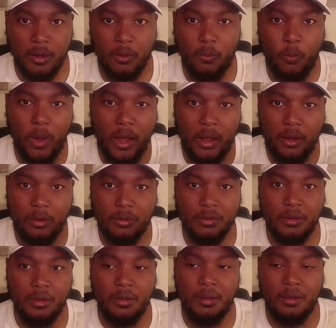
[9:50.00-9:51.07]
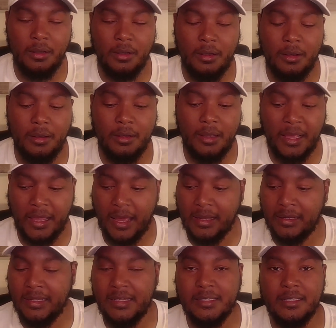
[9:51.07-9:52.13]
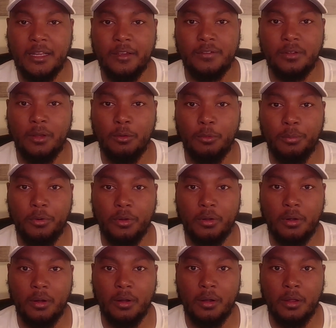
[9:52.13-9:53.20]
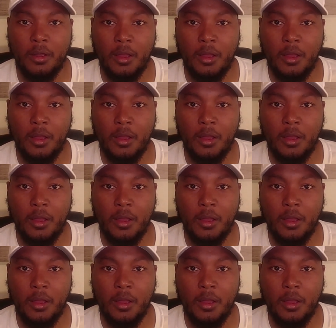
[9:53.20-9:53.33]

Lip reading: while they got D's and F's on their report card,